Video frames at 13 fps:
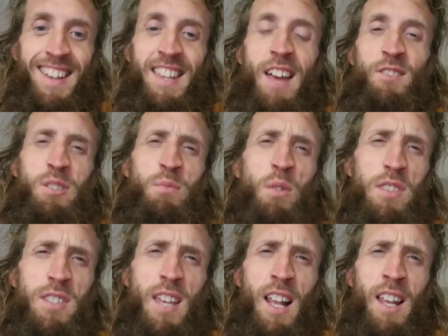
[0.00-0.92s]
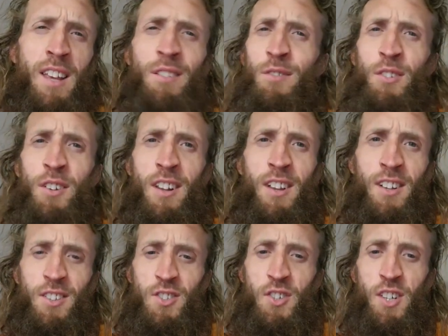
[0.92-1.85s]
and have smooth sailing and fun
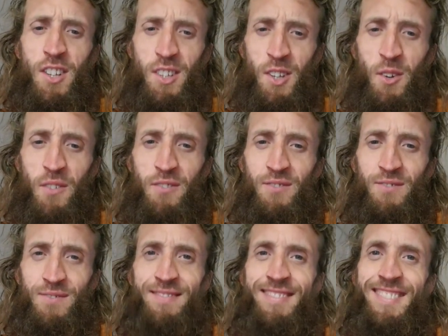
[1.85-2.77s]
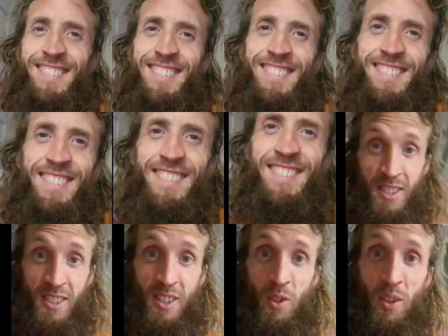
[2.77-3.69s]
along the journey too.
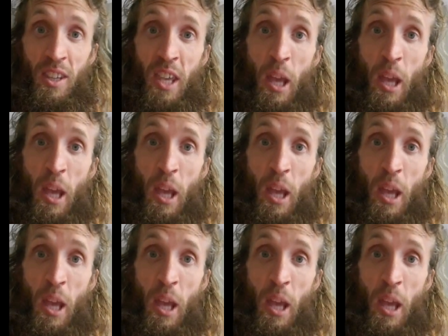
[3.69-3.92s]
So